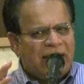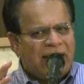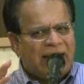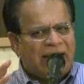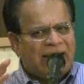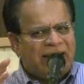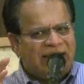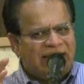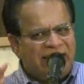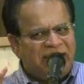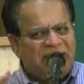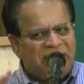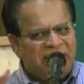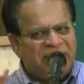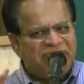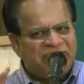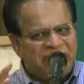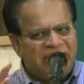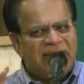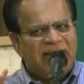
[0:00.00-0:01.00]
And
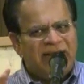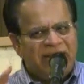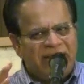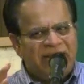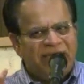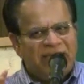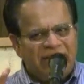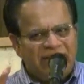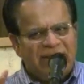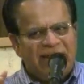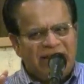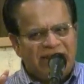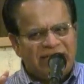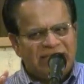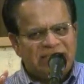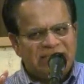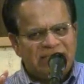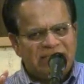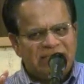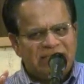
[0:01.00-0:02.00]
they finally
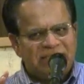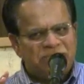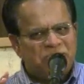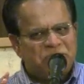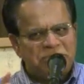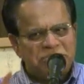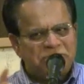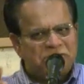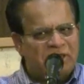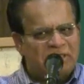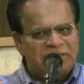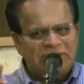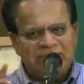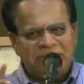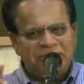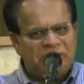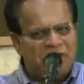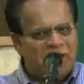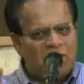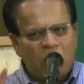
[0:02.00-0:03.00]
realized this was not
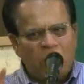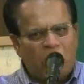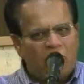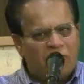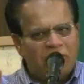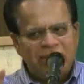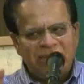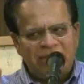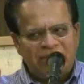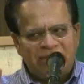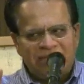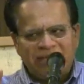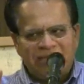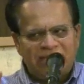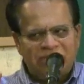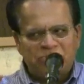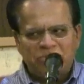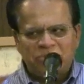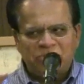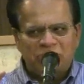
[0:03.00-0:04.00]
something ordinary.
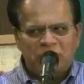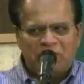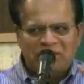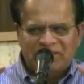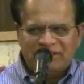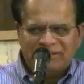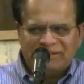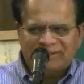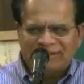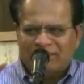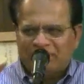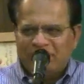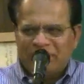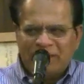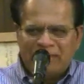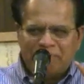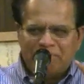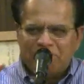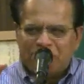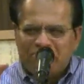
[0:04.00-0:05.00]
This was not
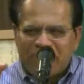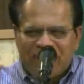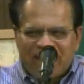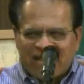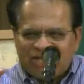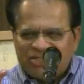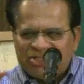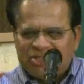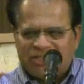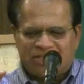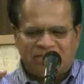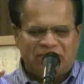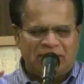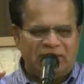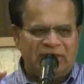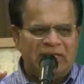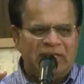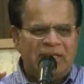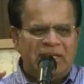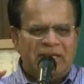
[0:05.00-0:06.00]
something
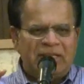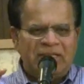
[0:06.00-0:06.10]
magical.